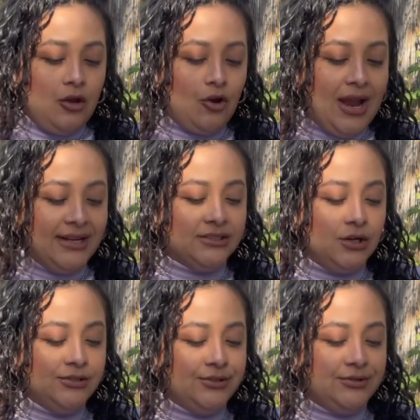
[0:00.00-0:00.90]
Your guides
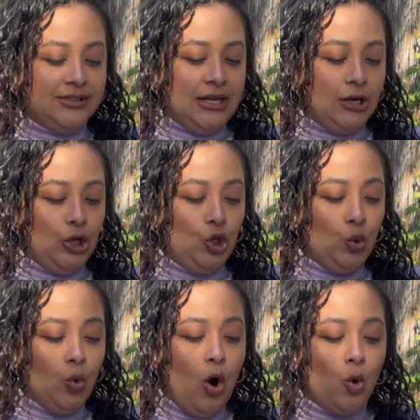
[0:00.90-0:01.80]
also said
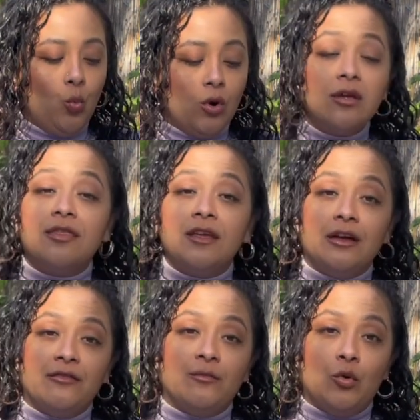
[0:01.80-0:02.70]
you are
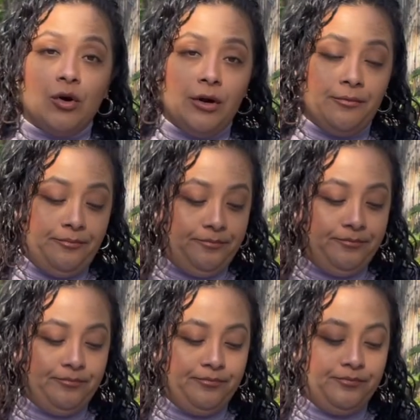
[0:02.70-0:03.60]
worthy of more.
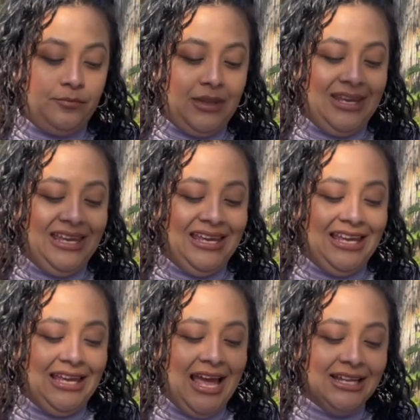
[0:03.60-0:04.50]

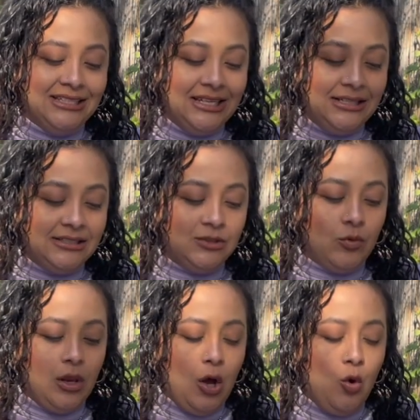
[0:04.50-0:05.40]
Endings
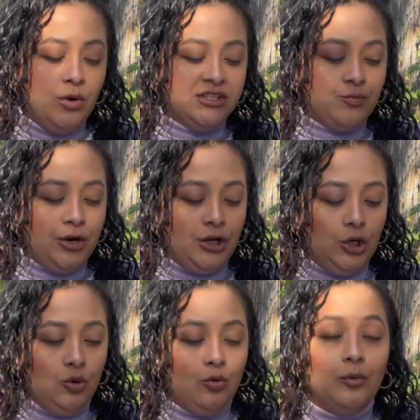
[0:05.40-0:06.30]
will always
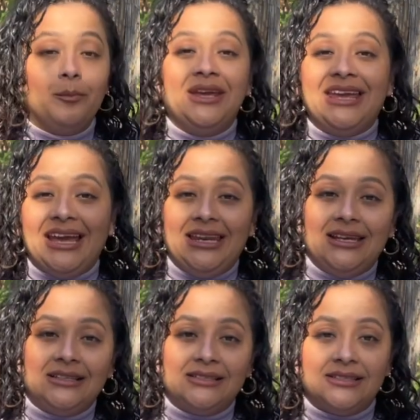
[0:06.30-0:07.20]
bring new
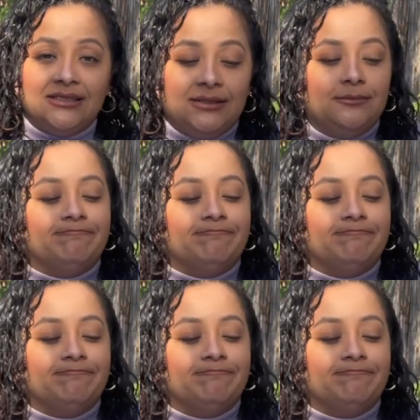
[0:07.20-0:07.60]
beginnings.